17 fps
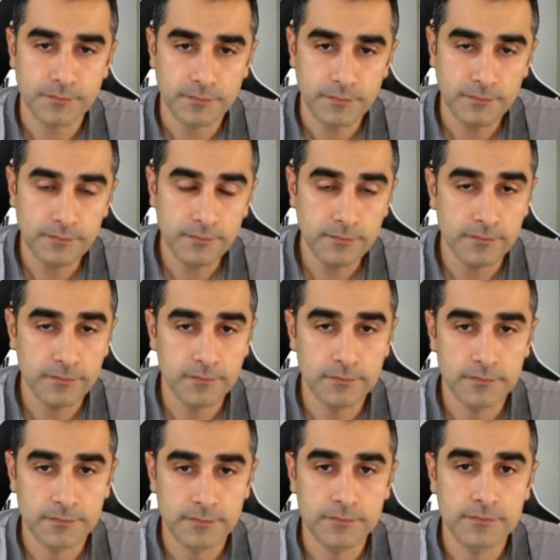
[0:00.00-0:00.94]

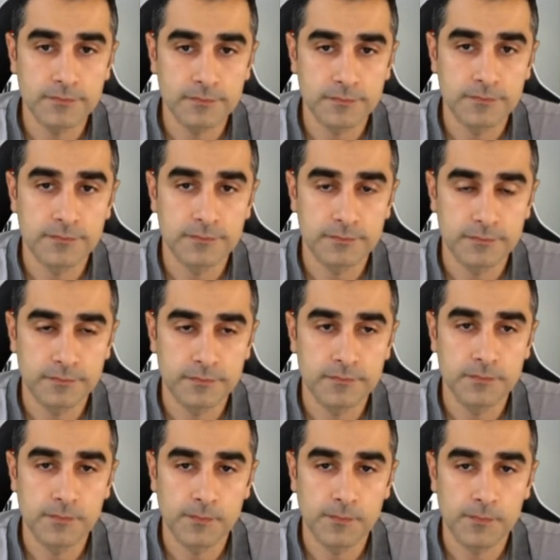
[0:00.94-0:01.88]

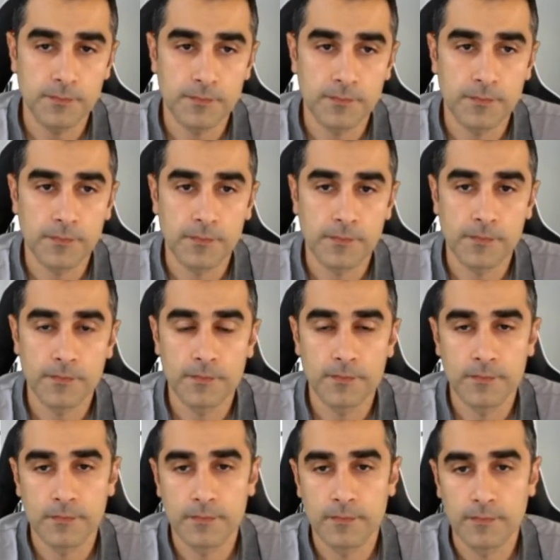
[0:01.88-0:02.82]

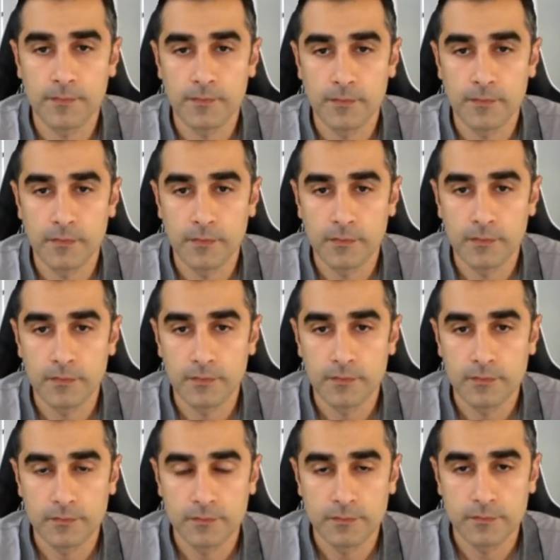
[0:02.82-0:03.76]

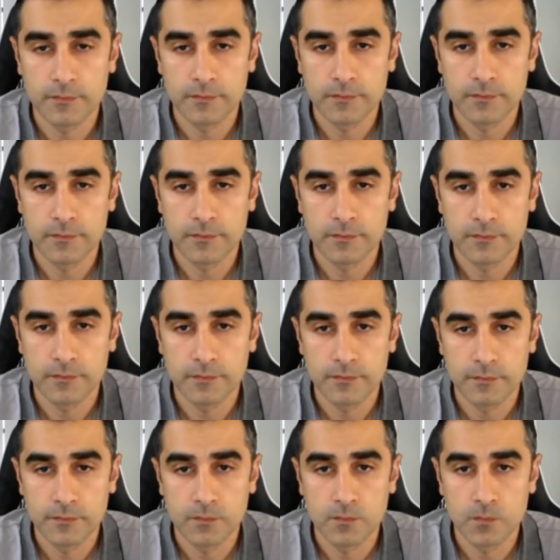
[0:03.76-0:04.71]

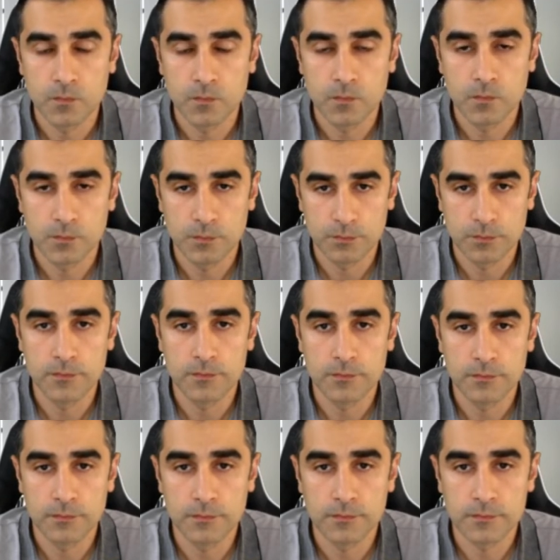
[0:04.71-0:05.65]

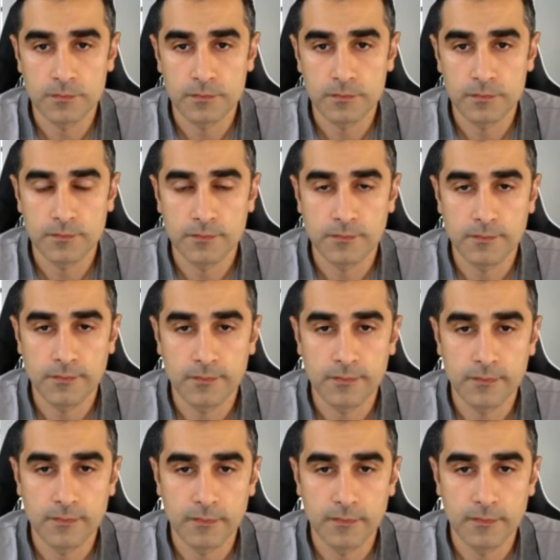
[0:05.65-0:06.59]

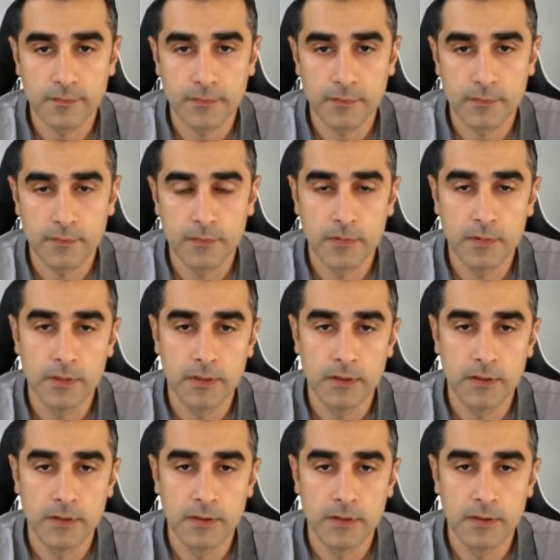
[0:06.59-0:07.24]
[no speech]